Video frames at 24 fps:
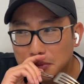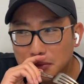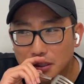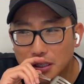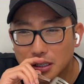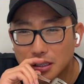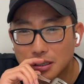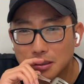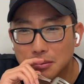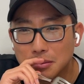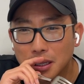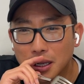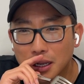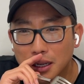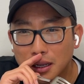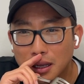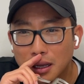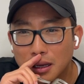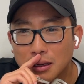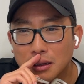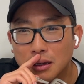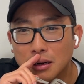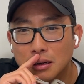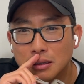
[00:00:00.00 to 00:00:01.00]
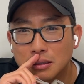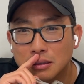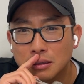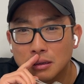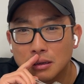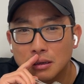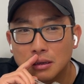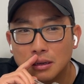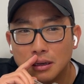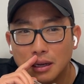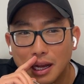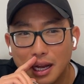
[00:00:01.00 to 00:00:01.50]
And I'm like, hang on
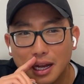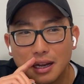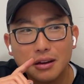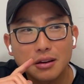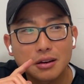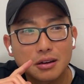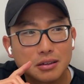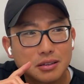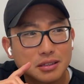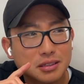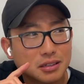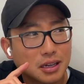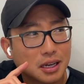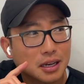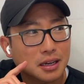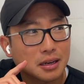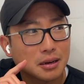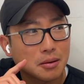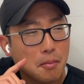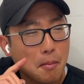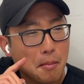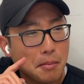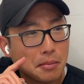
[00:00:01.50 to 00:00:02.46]
a second.